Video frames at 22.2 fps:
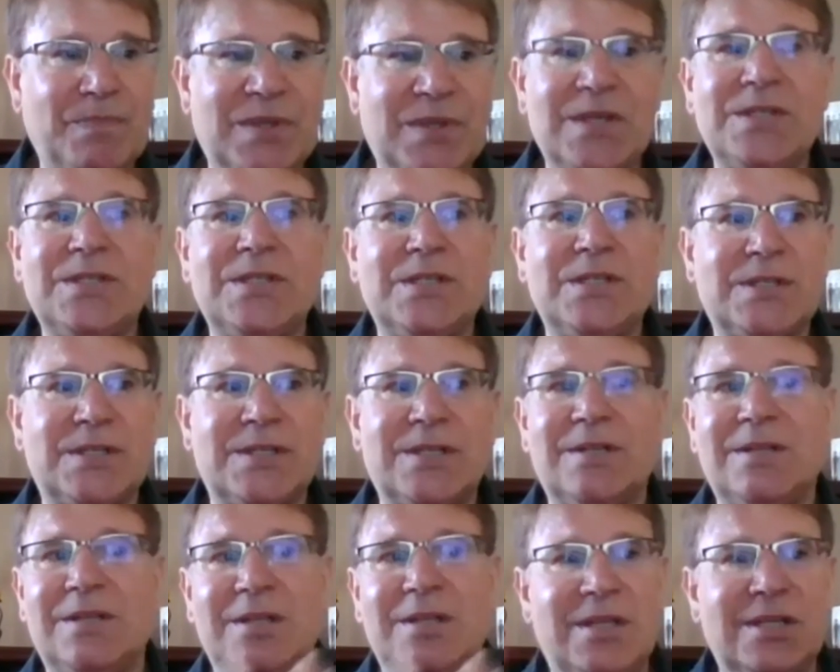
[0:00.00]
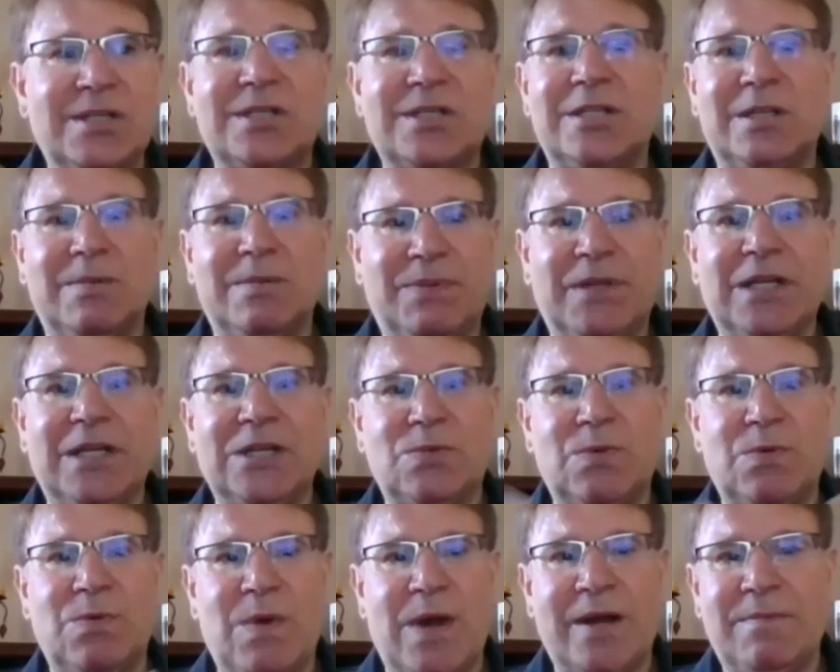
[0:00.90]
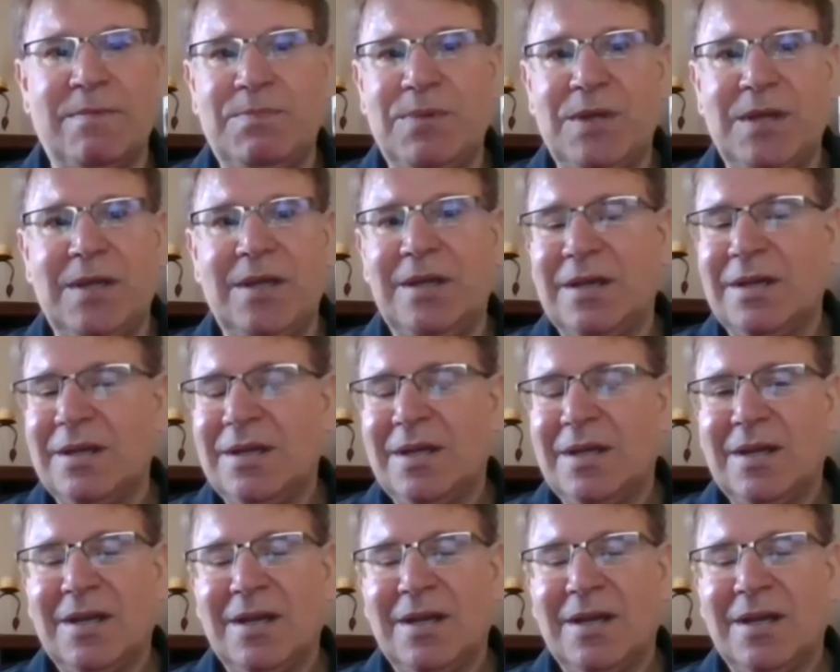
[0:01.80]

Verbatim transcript: this is this is the place we want to be.